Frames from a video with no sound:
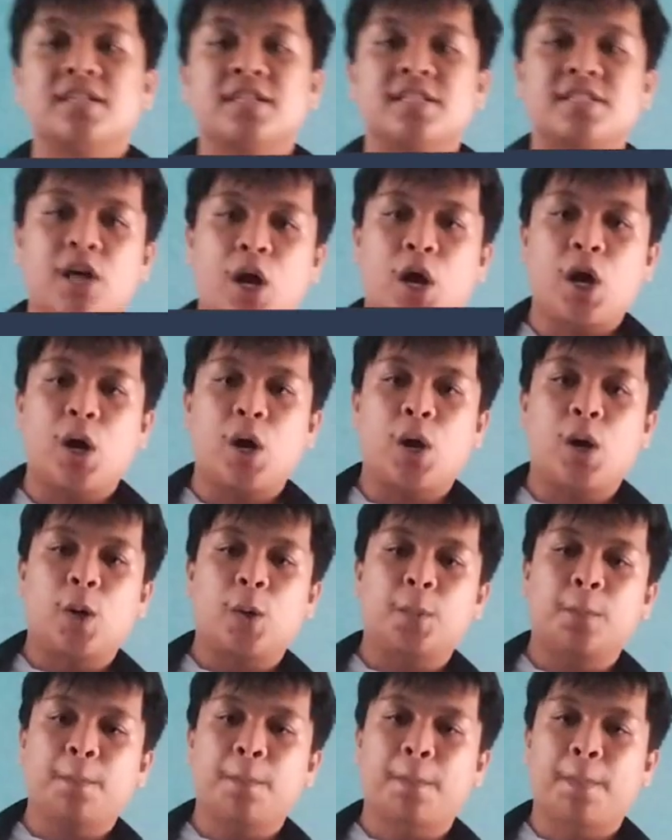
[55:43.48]
So,
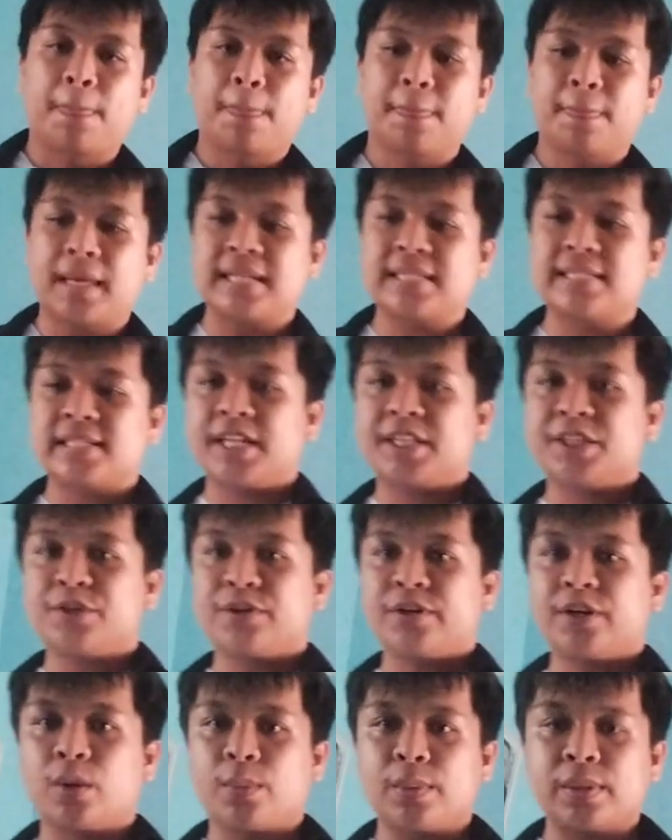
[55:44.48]
that's it.
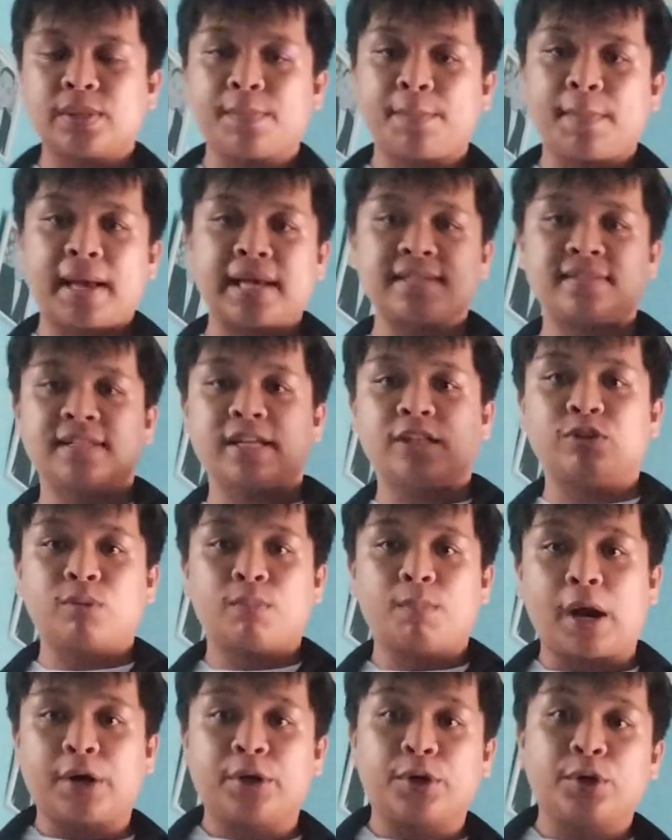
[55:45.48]
You're going to pass that
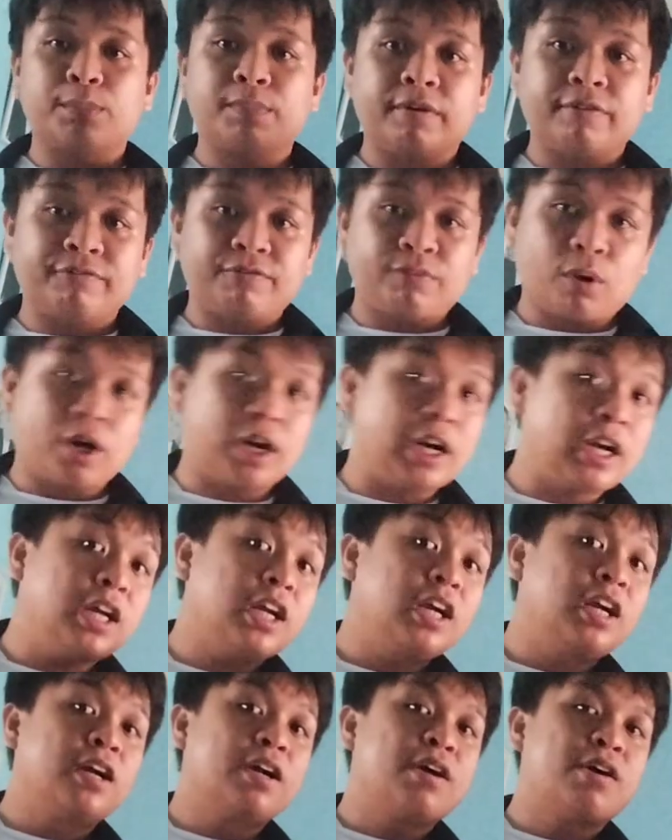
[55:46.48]
tomorrow before
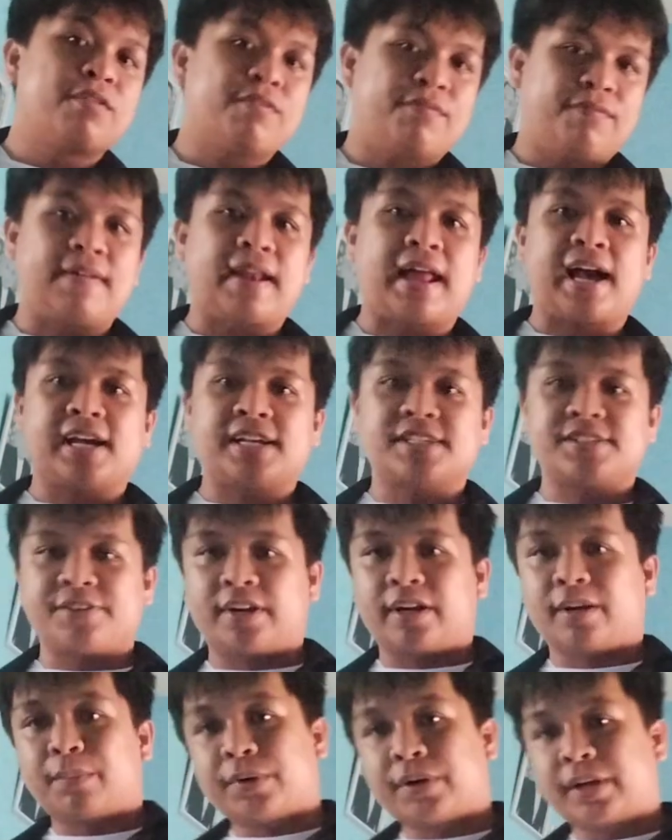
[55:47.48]
flag
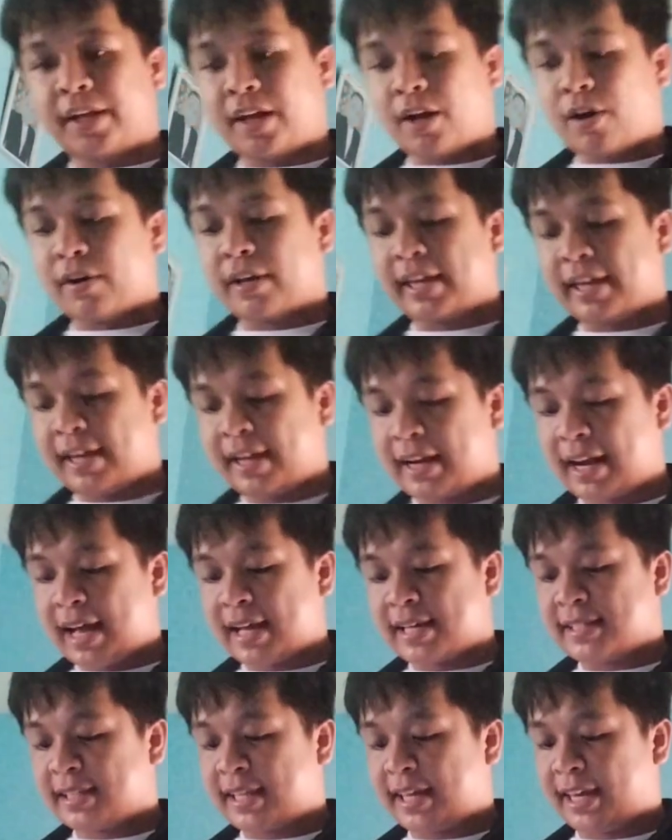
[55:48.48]
ceremony. Okay,
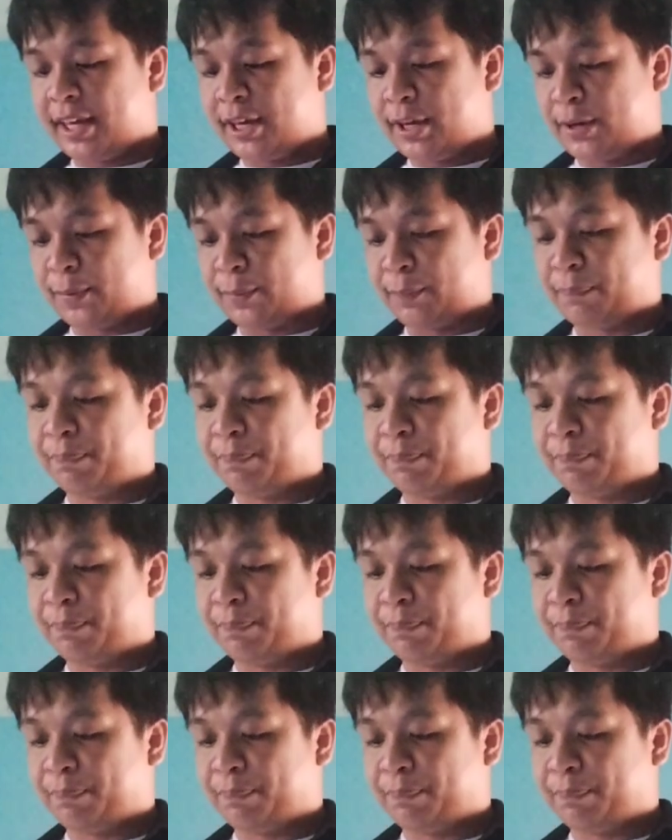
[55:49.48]
class? Thank you.